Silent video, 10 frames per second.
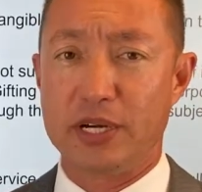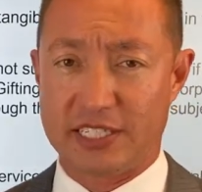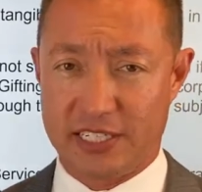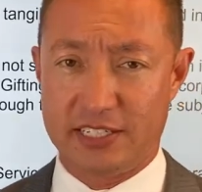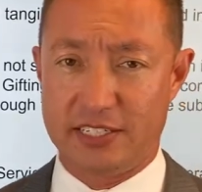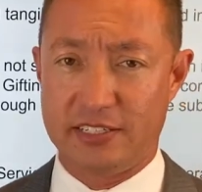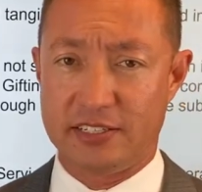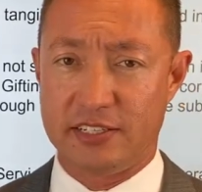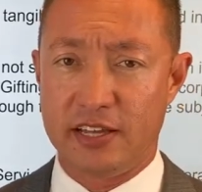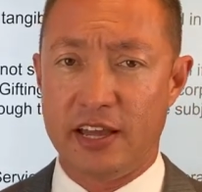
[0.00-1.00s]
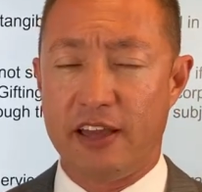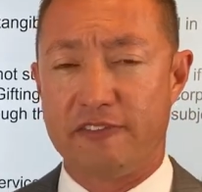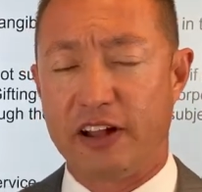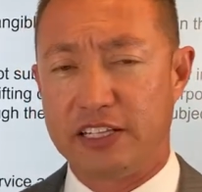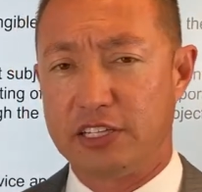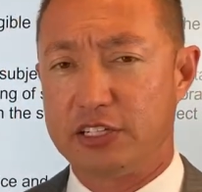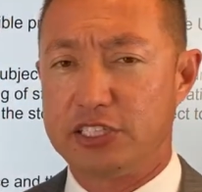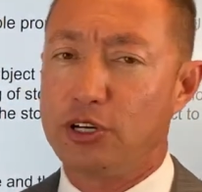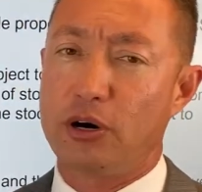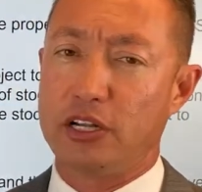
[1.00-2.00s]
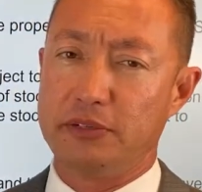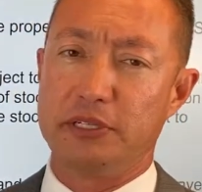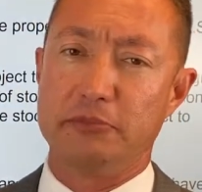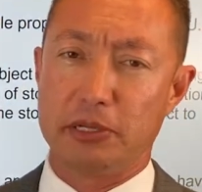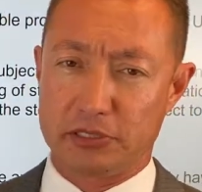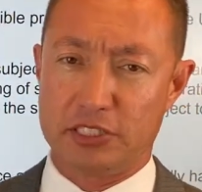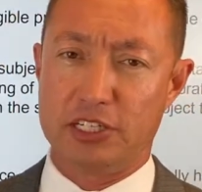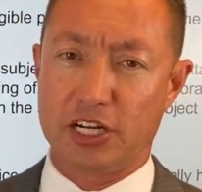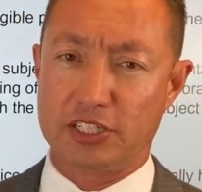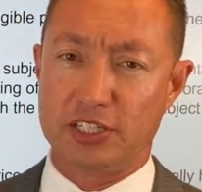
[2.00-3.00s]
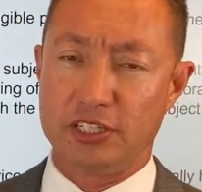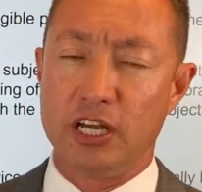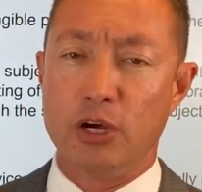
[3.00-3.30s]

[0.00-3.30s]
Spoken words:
citizens. And finally, there is no unlimited marital deduction.